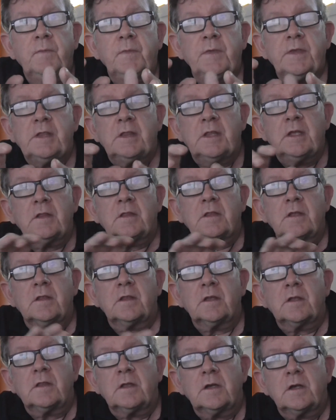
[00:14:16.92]

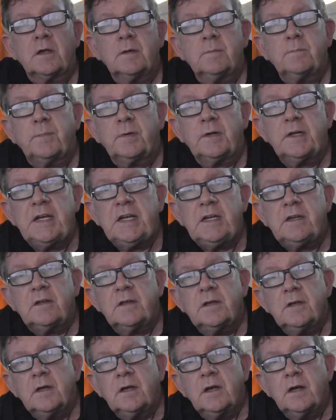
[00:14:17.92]
the complete
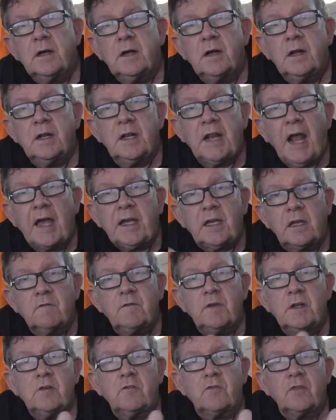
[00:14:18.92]
lack
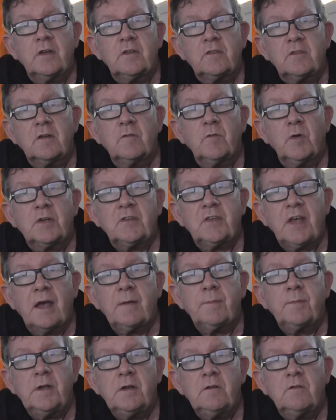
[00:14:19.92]
of interest in what's
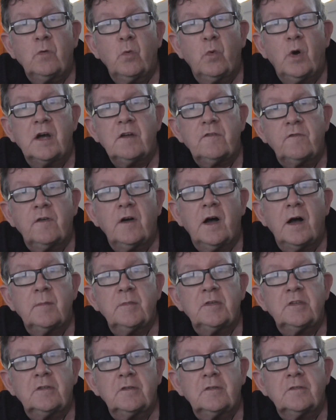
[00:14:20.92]
happening to white
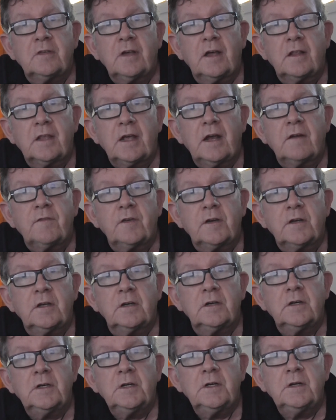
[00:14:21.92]
farmers in South
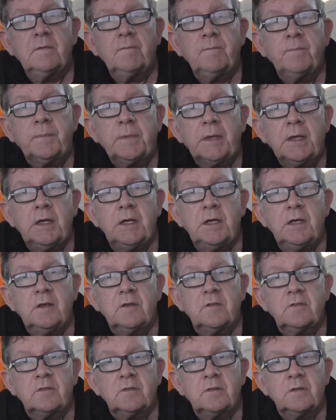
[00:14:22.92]
Africa
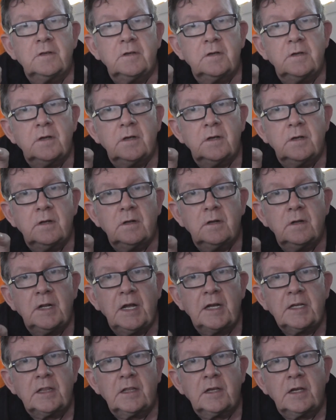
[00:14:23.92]
is
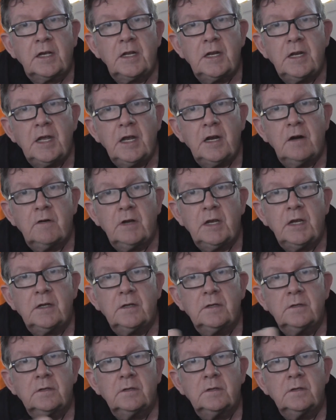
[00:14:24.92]
like the canary
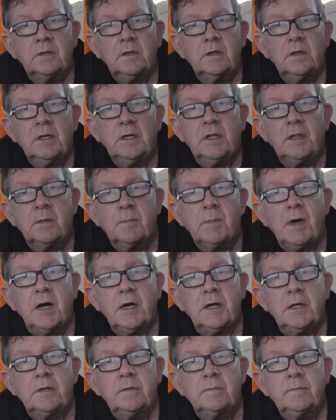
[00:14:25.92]
in the
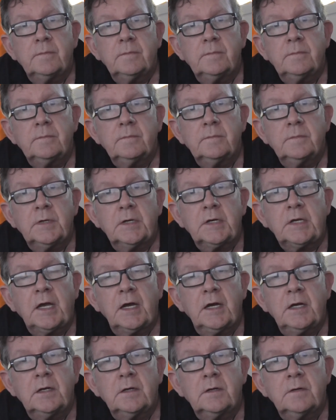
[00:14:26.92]
mine.
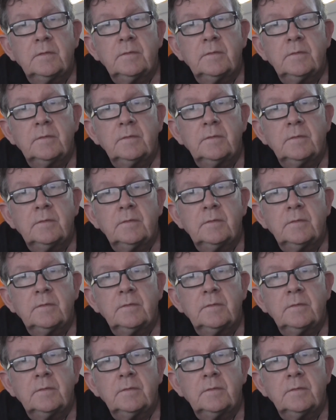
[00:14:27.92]
Okay?